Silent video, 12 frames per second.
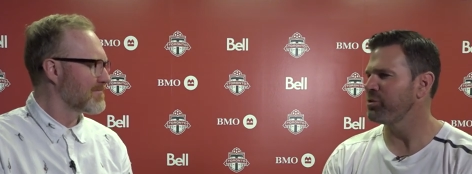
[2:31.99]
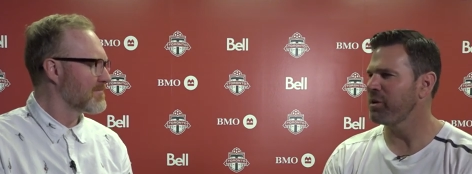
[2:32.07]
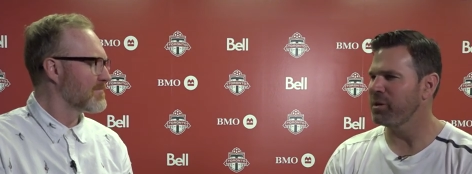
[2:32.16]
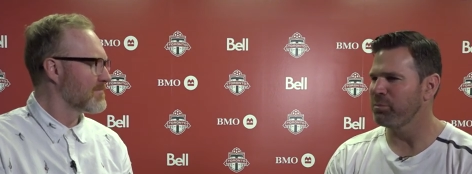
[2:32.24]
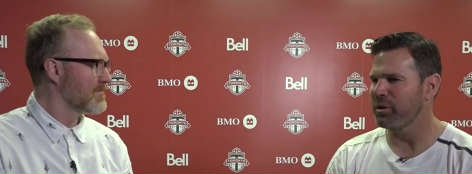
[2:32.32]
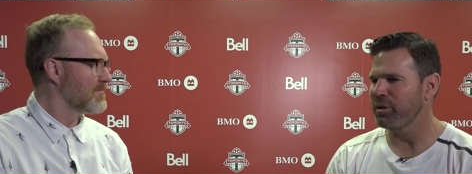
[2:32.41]
Speaker 1: You're
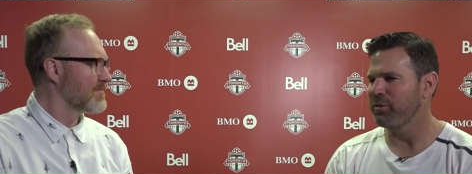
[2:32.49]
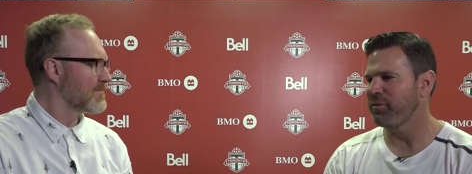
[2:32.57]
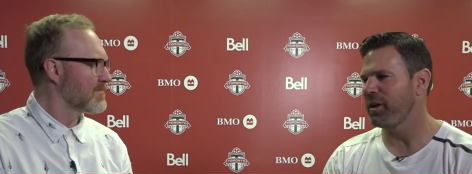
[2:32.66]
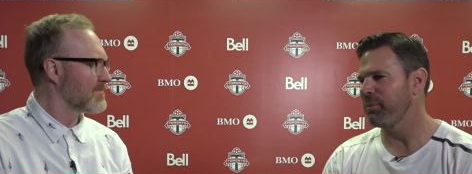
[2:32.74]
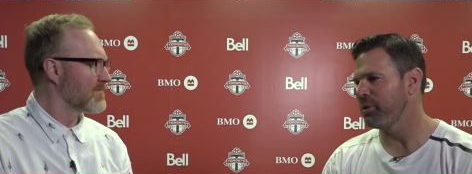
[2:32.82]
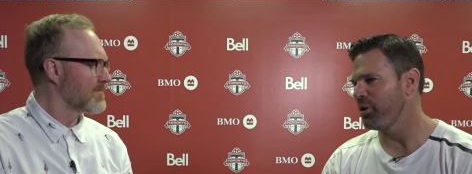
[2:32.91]
trying to bring your
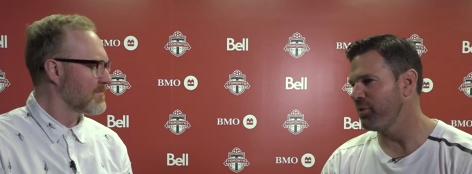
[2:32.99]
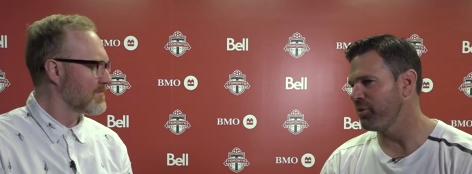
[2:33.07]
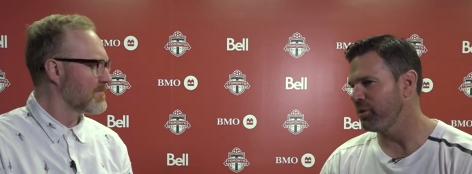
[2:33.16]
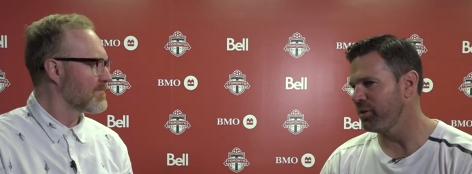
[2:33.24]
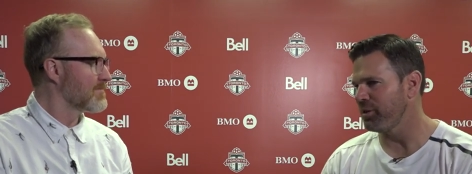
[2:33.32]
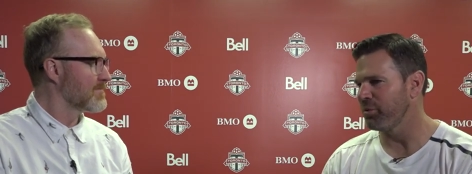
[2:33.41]
family
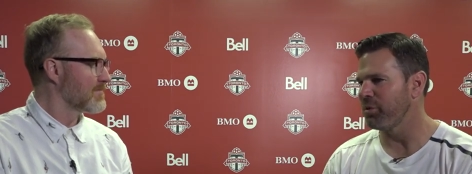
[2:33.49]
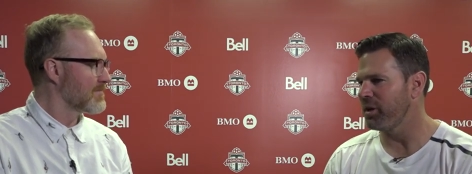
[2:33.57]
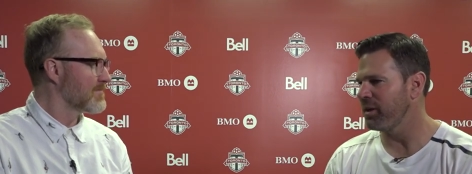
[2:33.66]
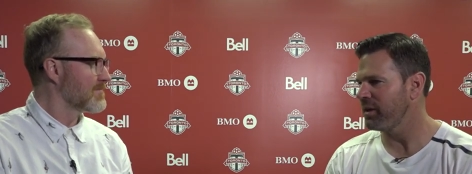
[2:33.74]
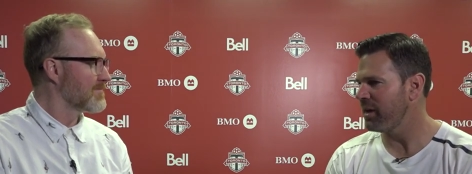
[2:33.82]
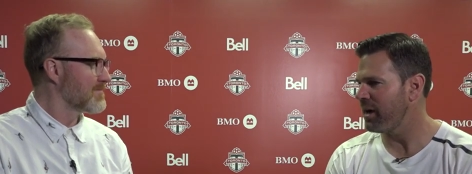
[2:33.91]
over, you're
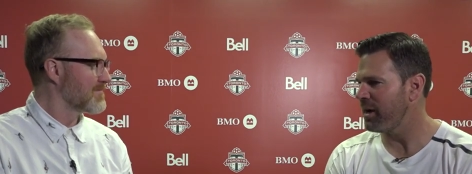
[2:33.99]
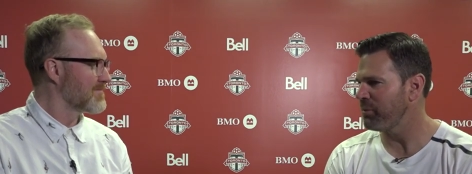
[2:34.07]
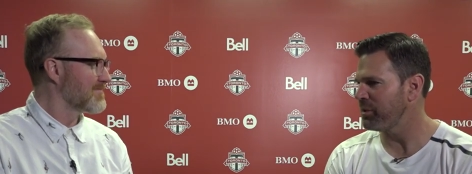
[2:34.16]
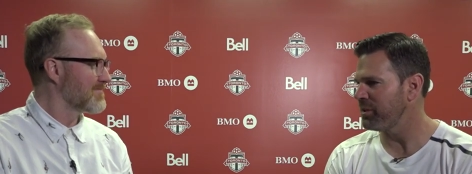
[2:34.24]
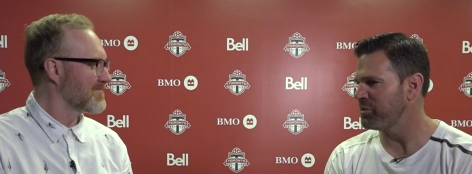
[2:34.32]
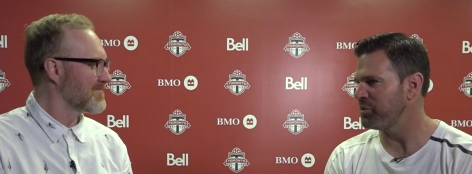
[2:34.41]
running
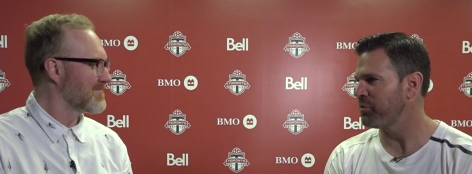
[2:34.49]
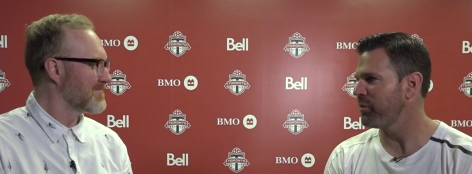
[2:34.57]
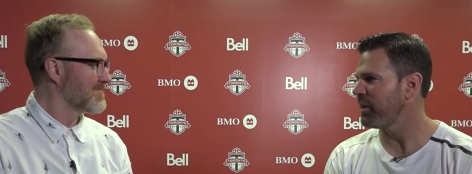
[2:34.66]
hot because you've